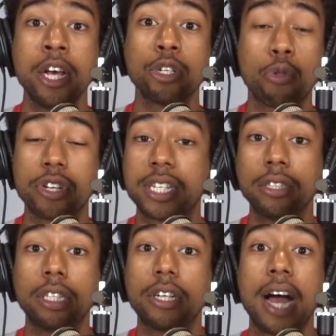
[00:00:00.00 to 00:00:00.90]
So there's
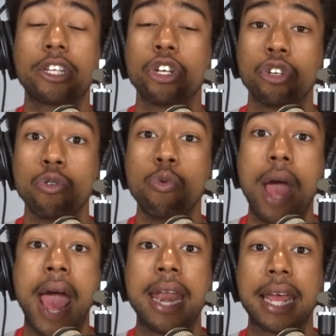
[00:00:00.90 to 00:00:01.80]
still a lot to
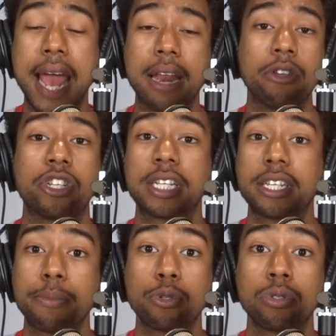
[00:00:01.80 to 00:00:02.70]
do. And again, 6
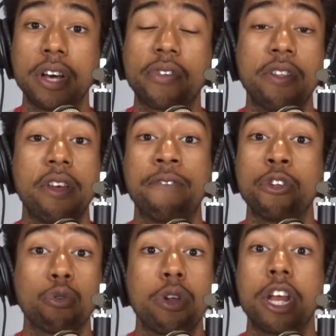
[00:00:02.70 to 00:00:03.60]
episodes left. And if
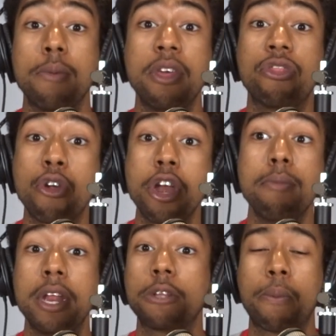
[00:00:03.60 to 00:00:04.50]
there's only going to be 30
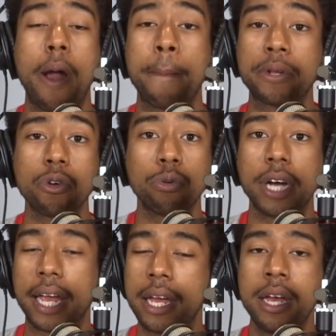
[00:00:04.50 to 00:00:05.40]
minutes per episode,
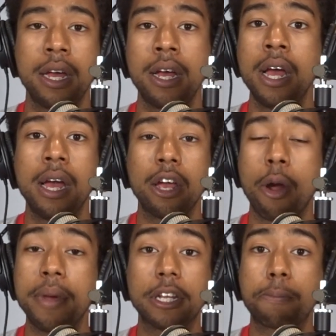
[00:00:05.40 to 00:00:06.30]
like, you know
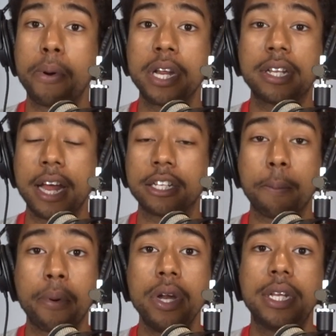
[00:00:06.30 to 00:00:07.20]
what I mean? It's pretty tight. It's a
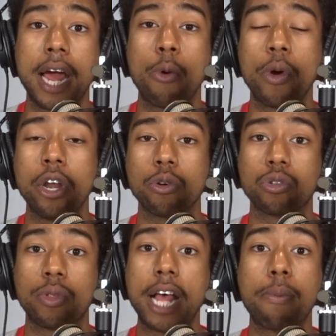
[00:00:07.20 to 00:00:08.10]
pretty tight window.
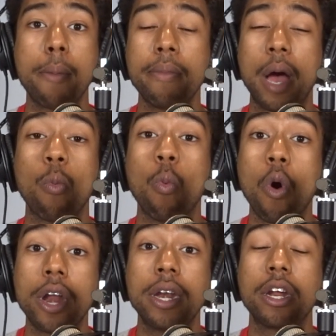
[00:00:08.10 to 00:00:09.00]
So that's probably my
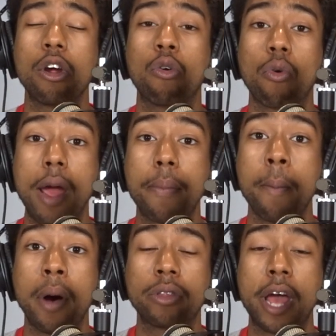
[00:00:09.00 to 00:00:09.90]
one gripe
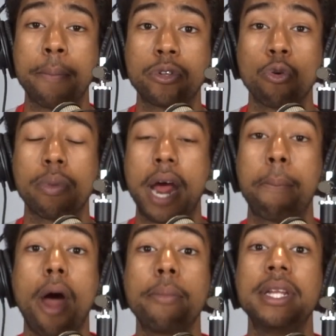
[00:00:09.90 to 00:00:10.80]
about the episode. But I
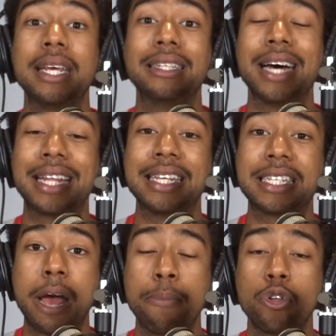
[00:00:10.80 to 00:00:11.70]
probably did like
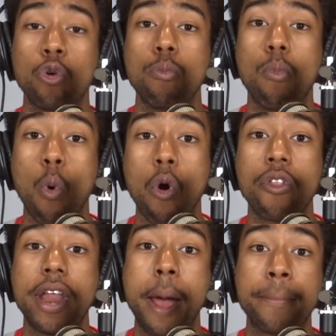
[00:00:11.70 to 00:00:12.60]
this episode more
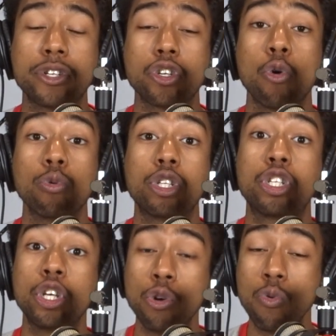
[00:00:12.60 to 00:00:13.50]
than episode
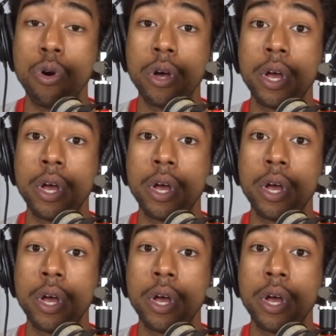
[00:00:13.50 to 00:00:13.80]
2.